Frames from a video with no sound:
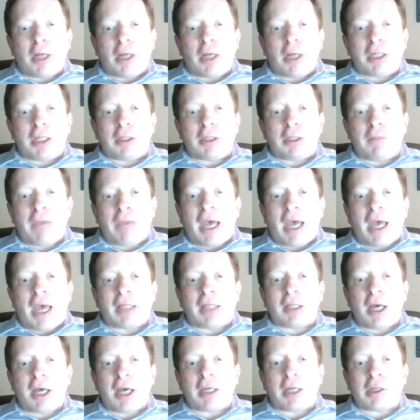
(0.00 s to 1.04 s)
into bad
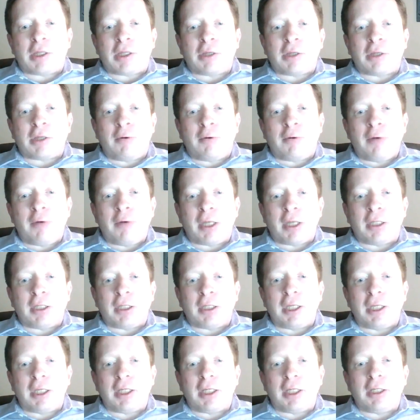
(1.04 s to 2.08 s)
luck so
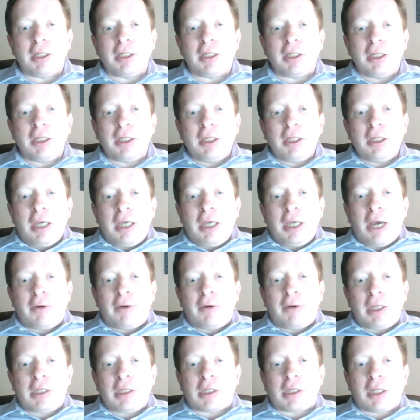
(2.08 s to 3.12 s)
quickly and how
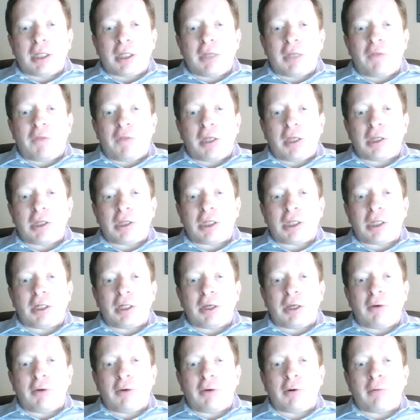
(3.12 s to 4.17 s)
easily things can
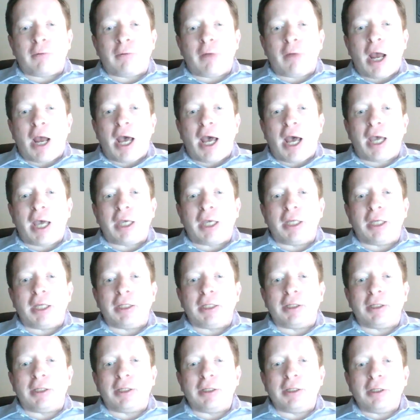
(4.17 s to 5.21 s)
go awry and,
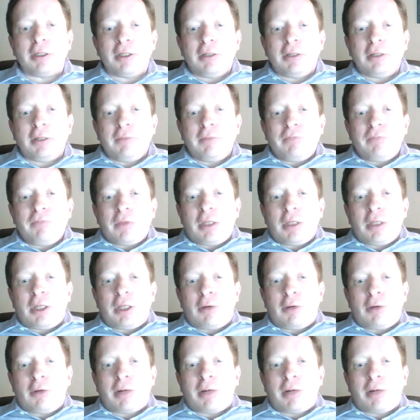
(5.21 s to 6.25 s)

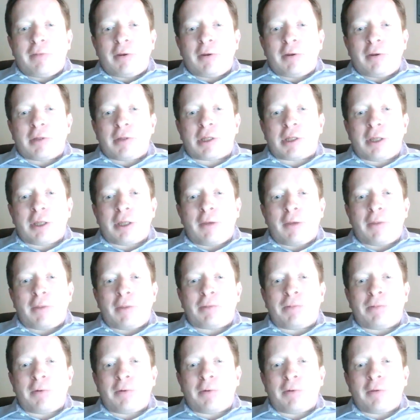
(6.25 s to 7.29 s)
one of those there, but
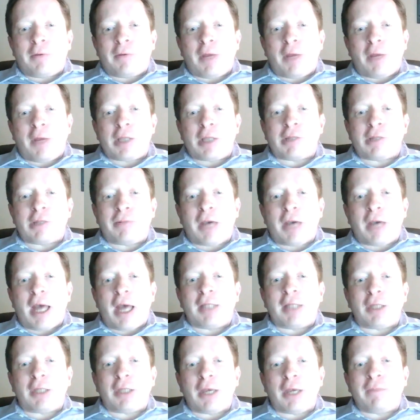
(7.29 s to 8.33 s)
for the grace of God
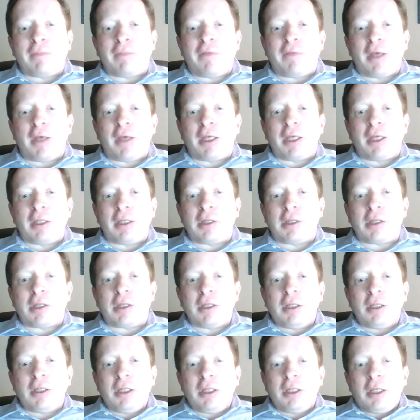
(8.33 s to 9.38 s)
type things.
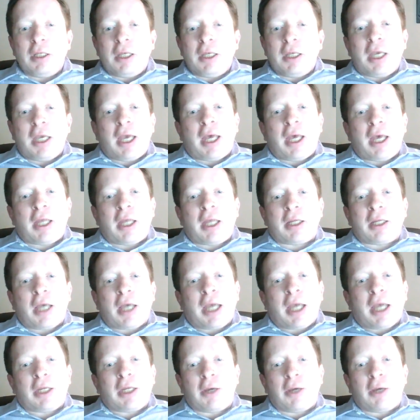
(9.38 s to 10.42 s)
And I
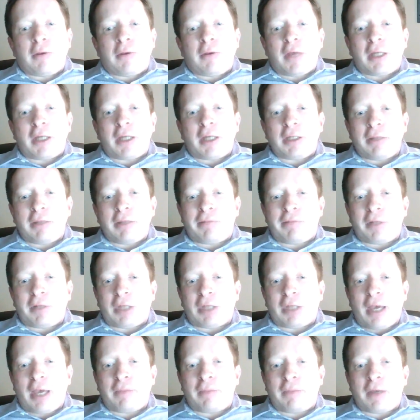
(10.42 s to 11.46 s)
know that if the
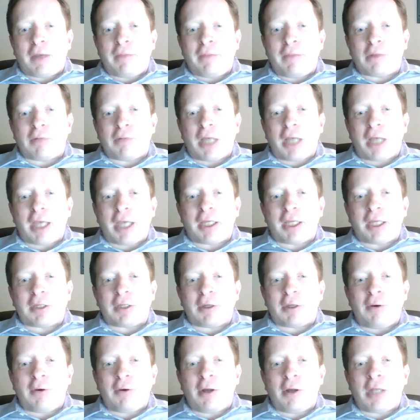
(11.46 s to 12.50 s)
time comes when I get the
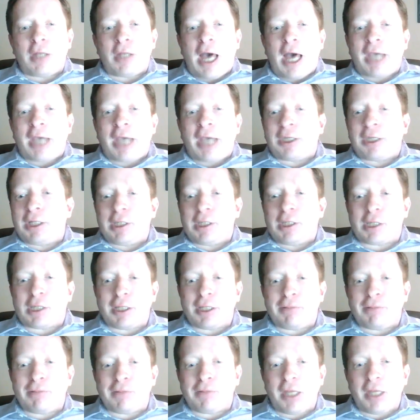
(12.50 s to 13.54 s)
call, I could
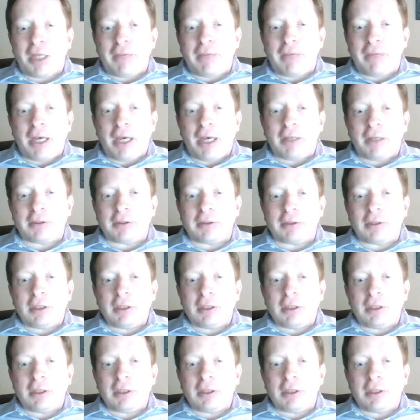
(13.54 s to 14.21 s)
easily flame out.